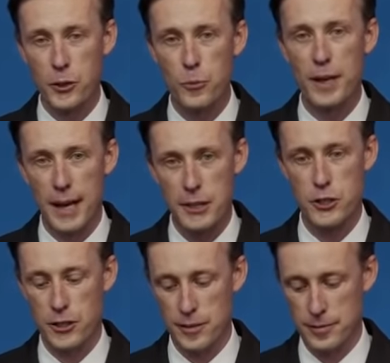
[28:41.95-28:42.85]
about human
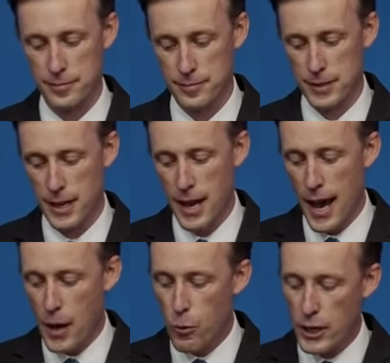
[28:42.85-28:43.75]
nature.
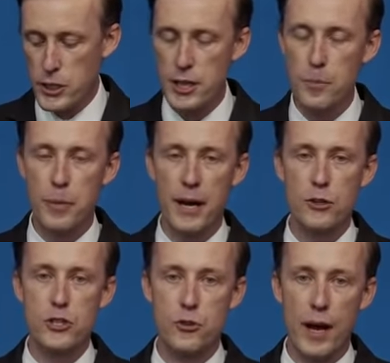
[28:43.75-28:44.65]
I watched him
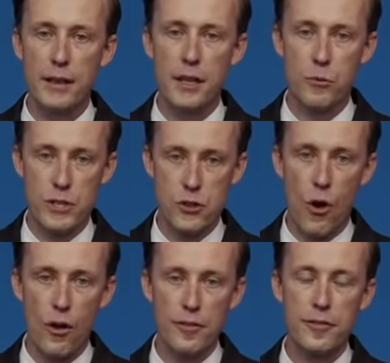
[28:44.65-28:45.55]
pair strength and
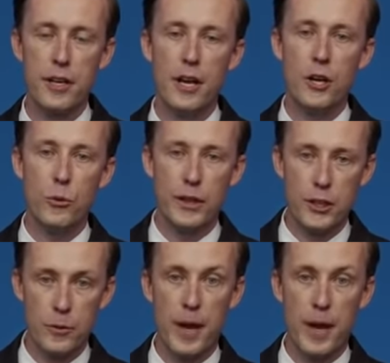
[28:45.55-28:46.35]
resolve with